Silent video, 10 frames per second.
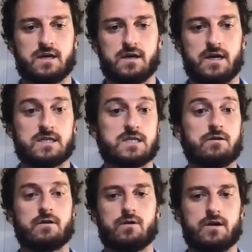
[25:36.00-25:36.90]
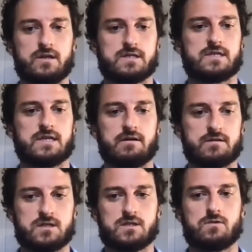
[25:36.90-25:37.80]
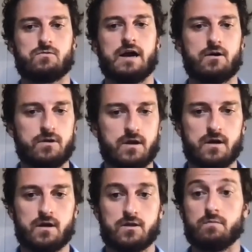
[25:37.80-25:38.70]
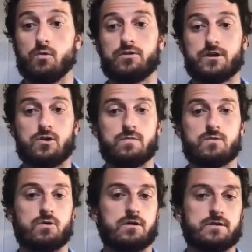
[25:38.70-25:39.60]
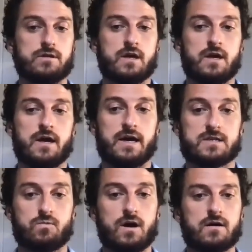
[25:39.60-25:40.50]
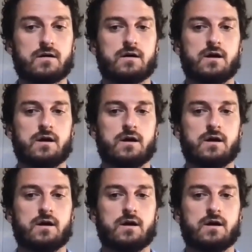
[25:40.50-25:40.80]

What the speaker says: interiority, this intelligence throughout the more than human world as well.